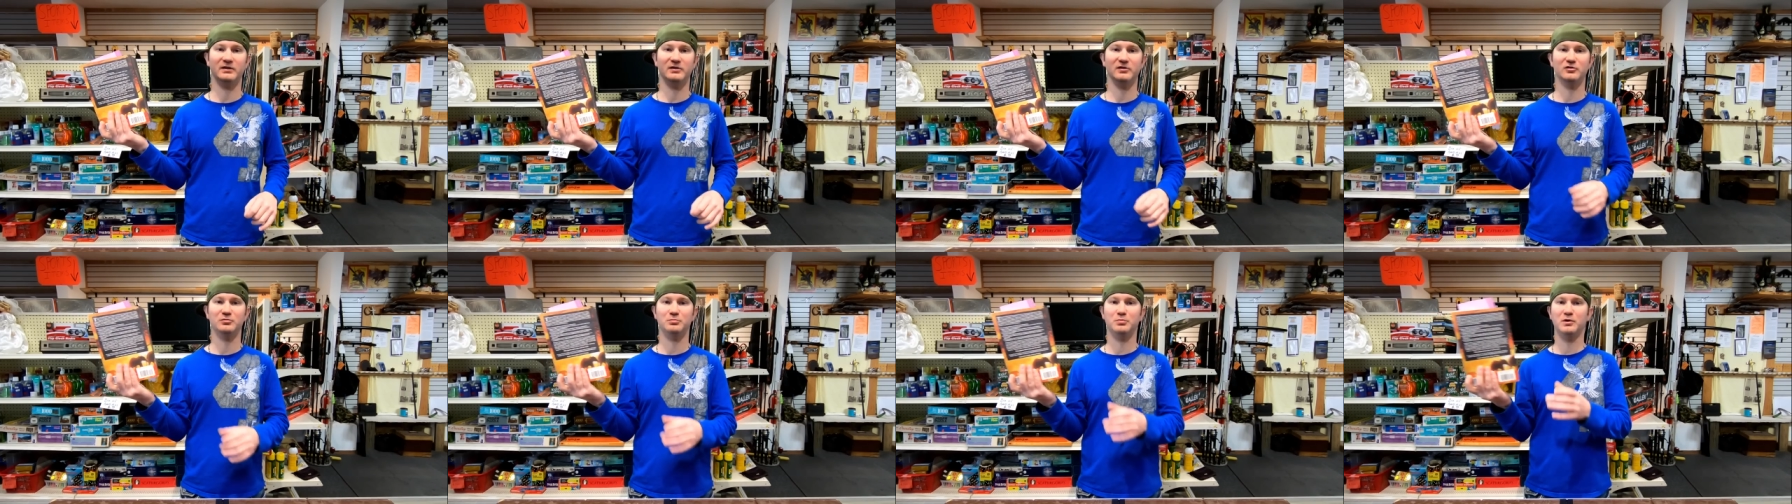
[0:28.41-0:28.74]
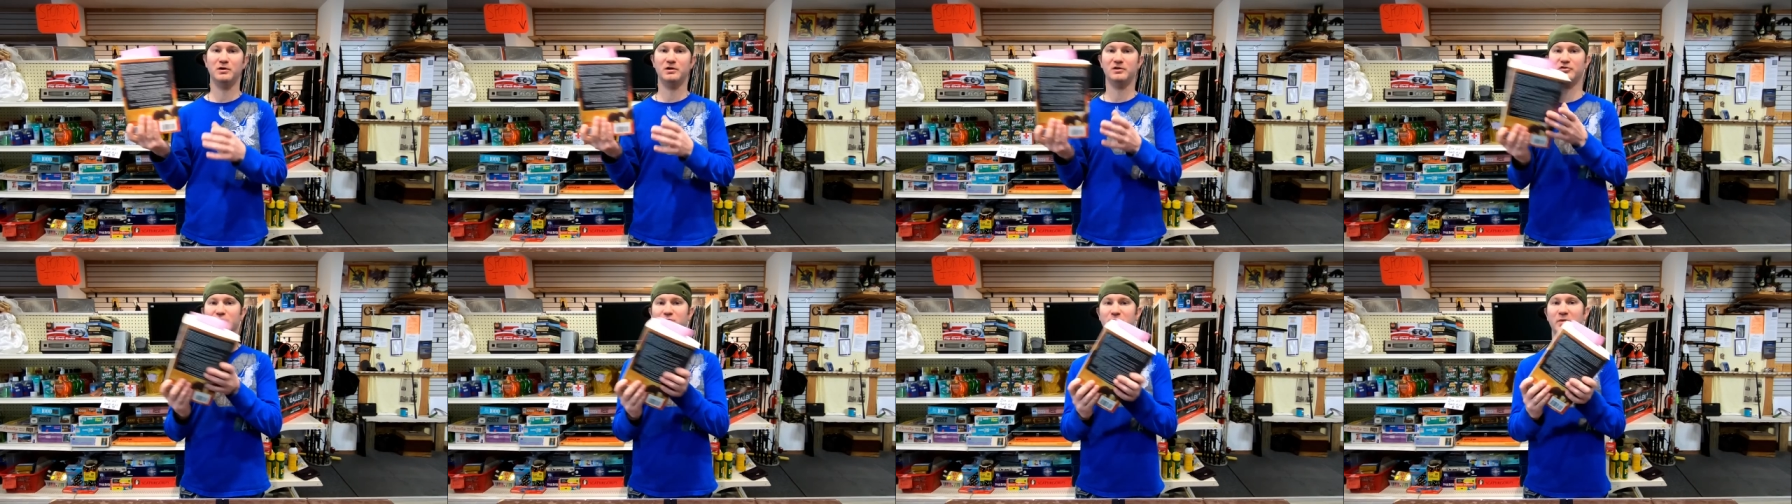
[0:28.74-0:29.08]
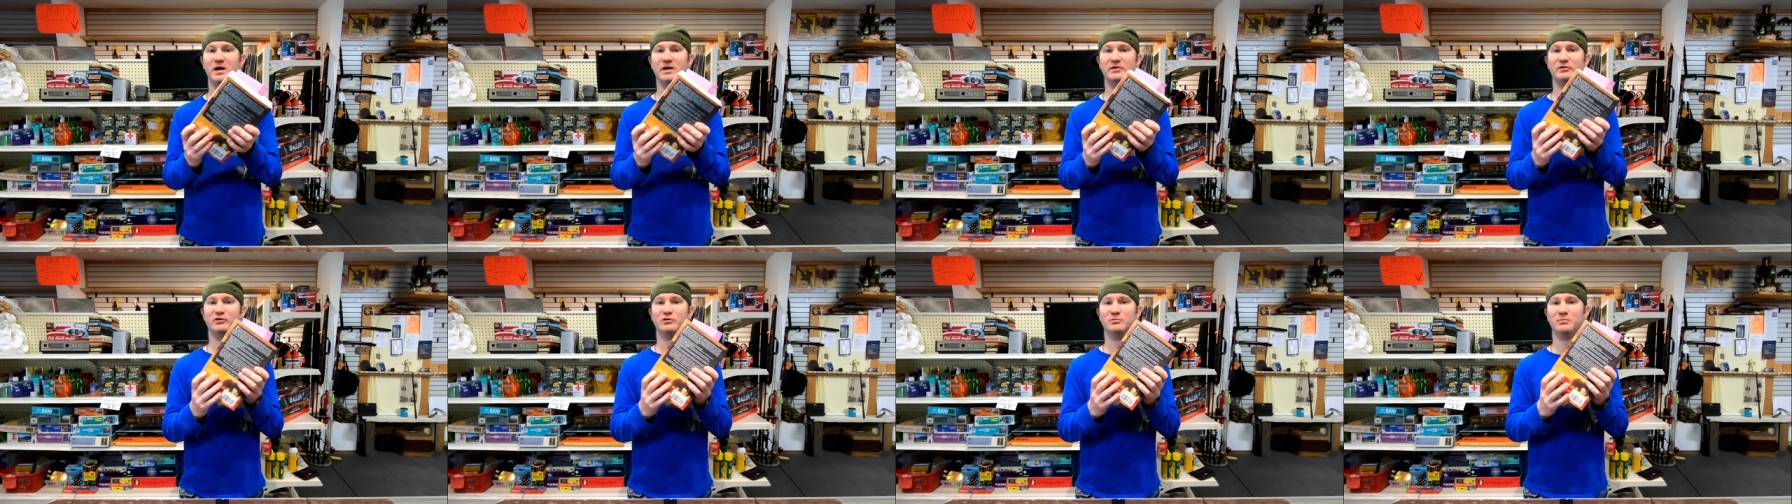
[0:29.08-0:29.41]
this book is
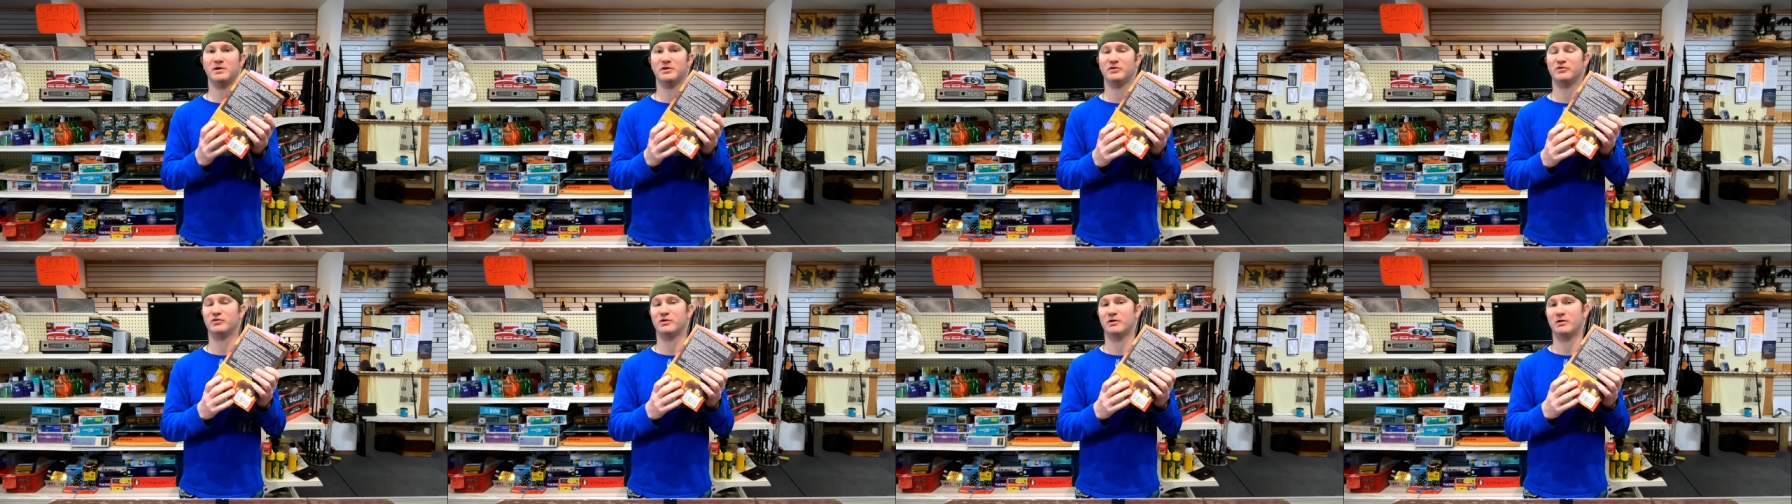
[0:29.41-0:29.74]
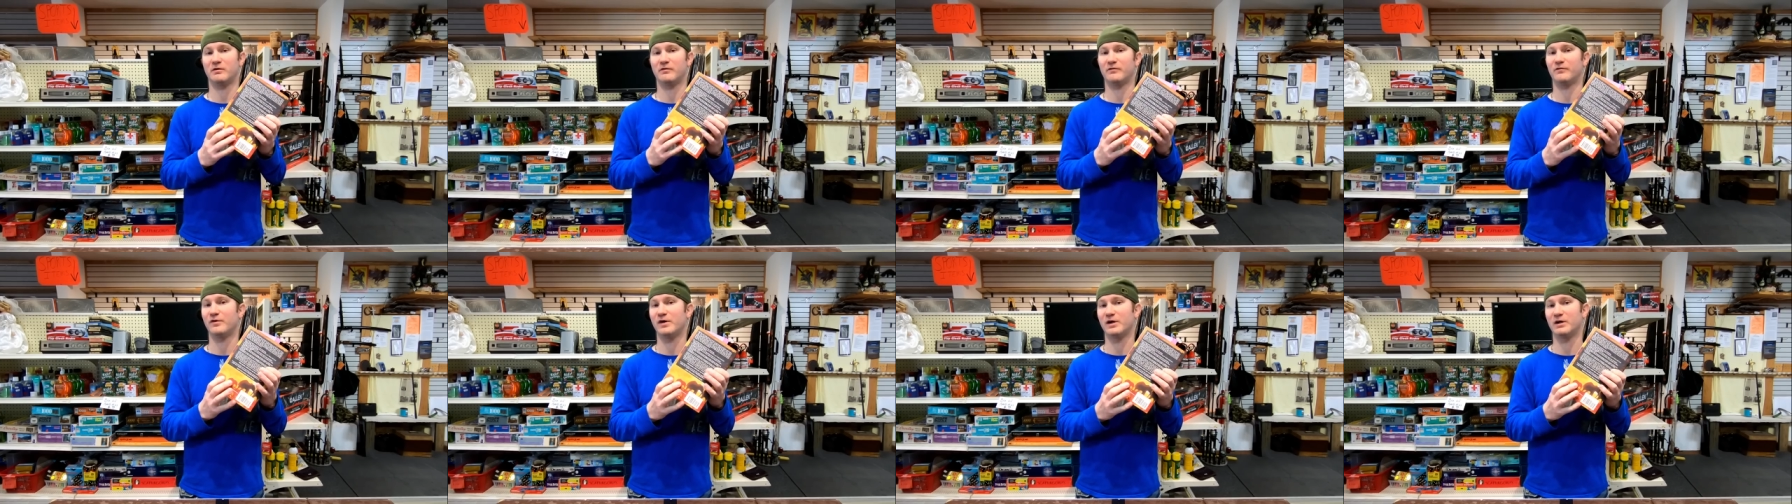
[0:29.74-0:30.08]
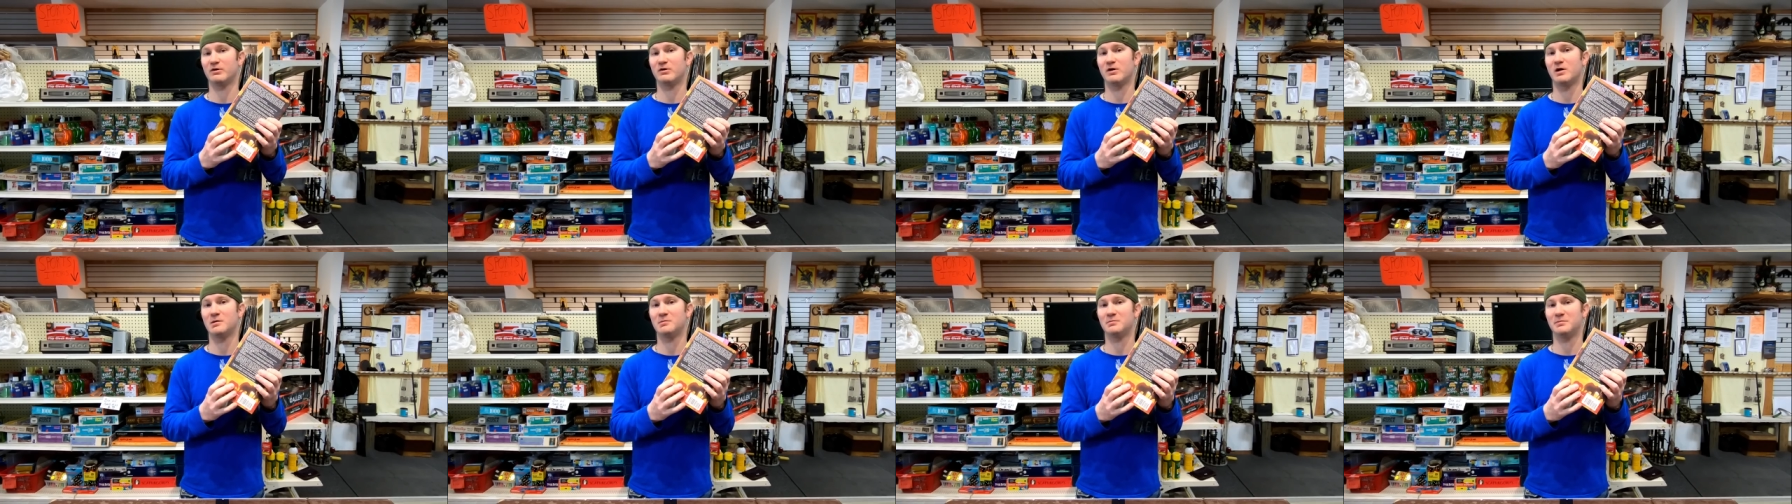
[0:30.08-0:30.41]
sponsored by certain
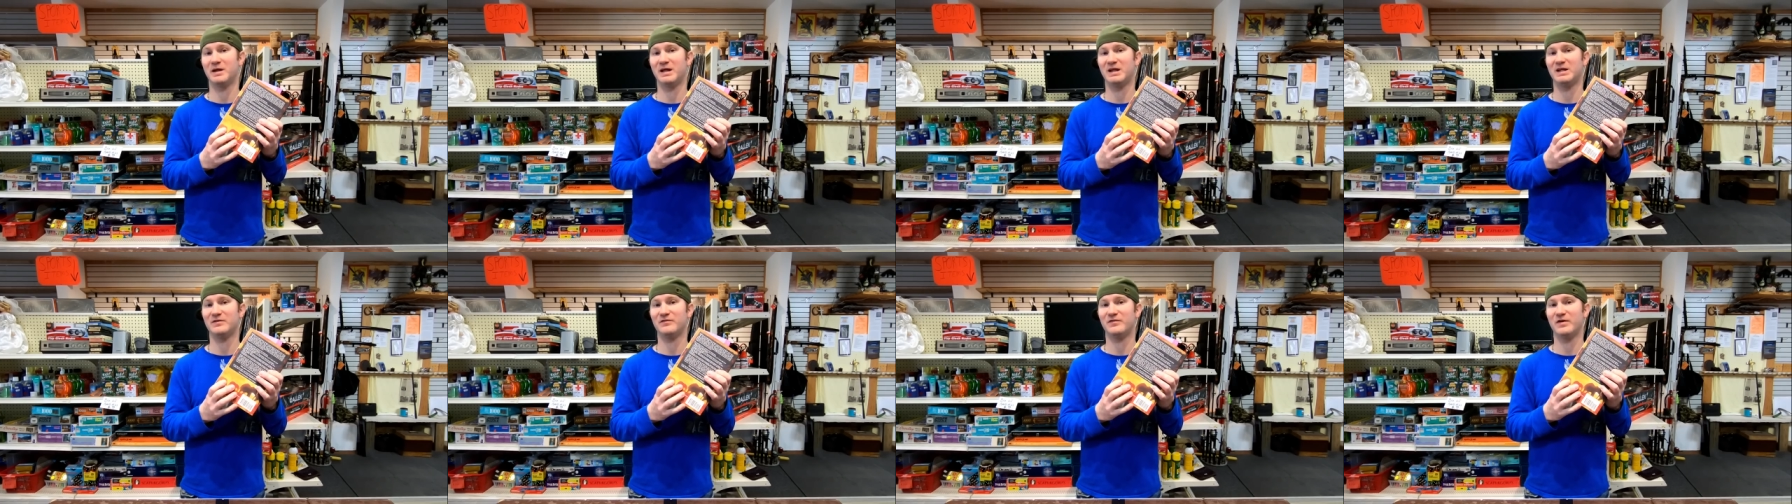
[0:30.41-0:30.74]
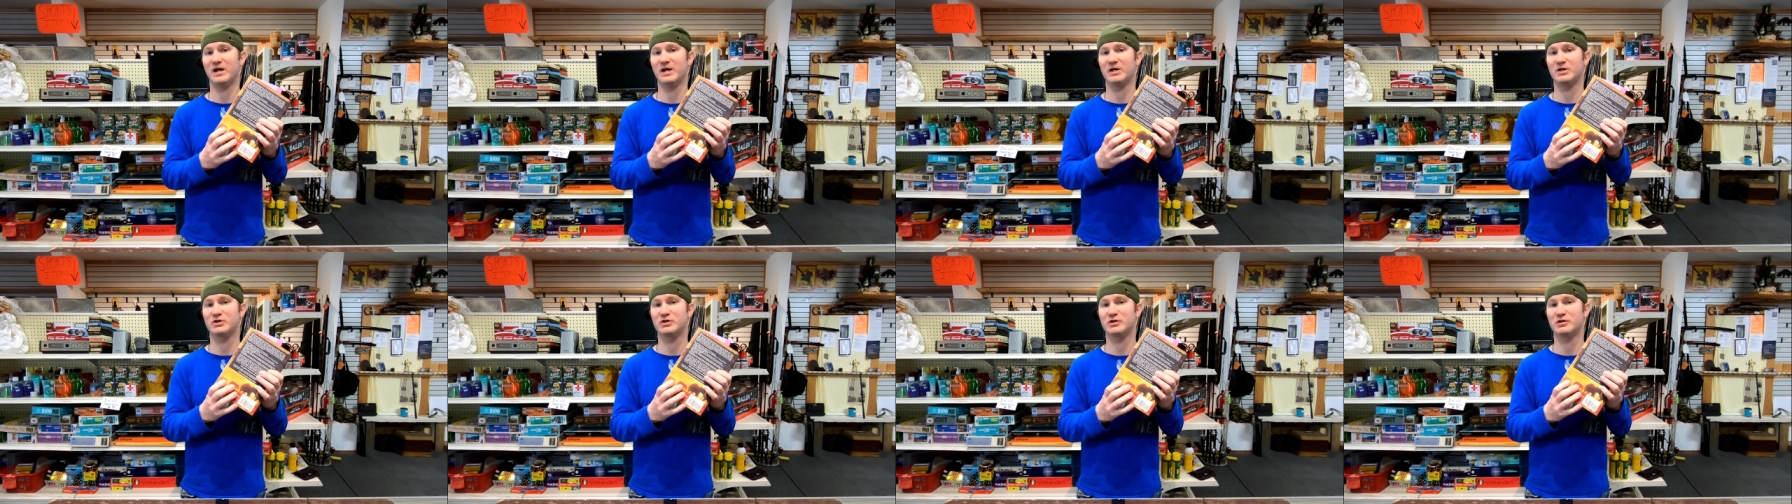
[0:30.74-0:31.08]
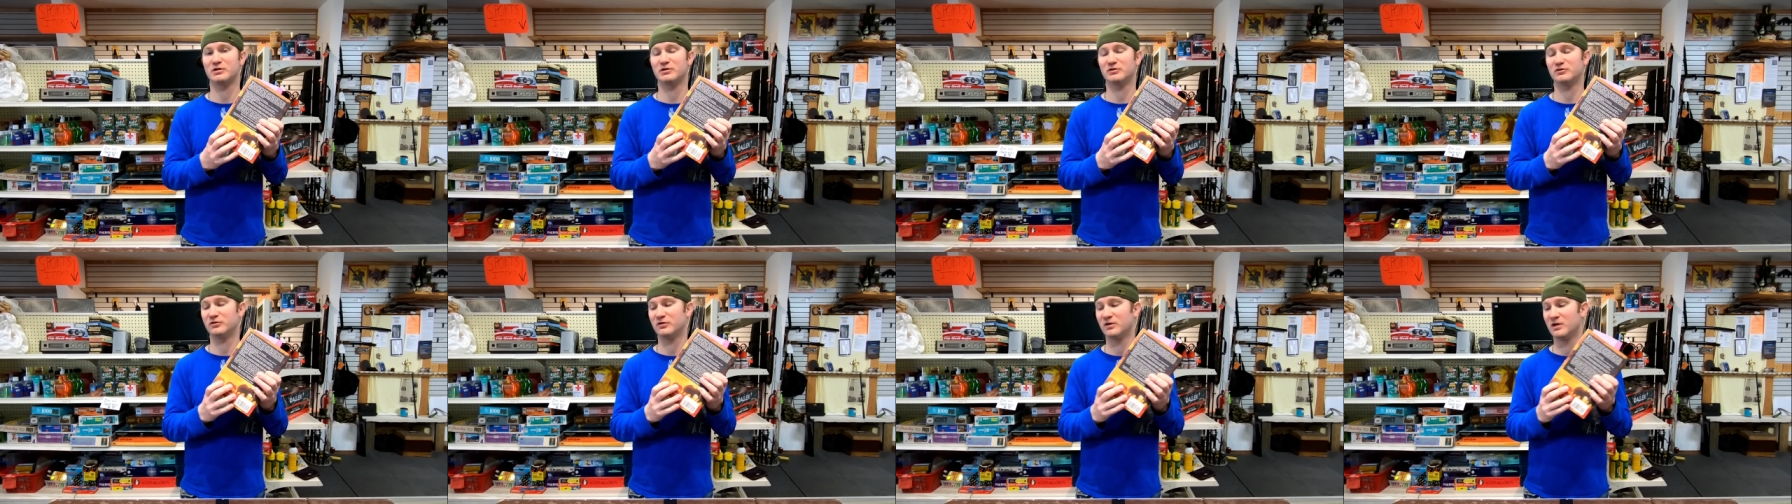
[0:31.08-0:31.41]
firearm
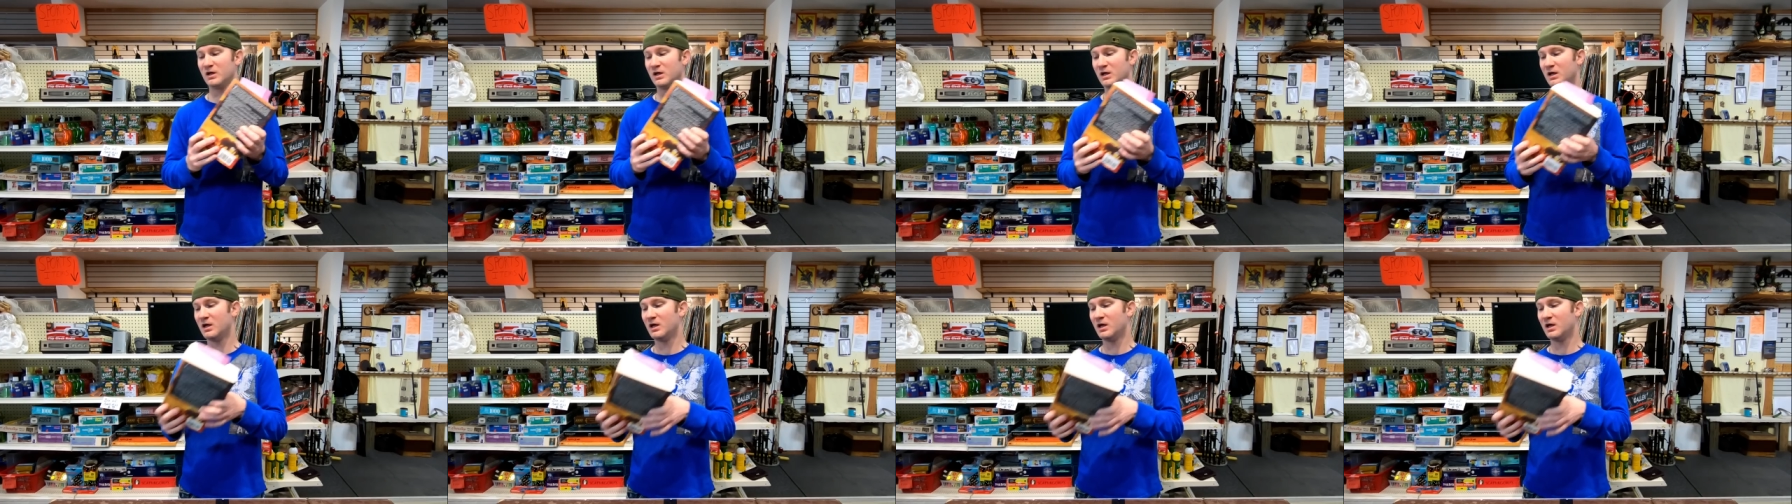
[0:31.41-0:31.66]
manufacturers,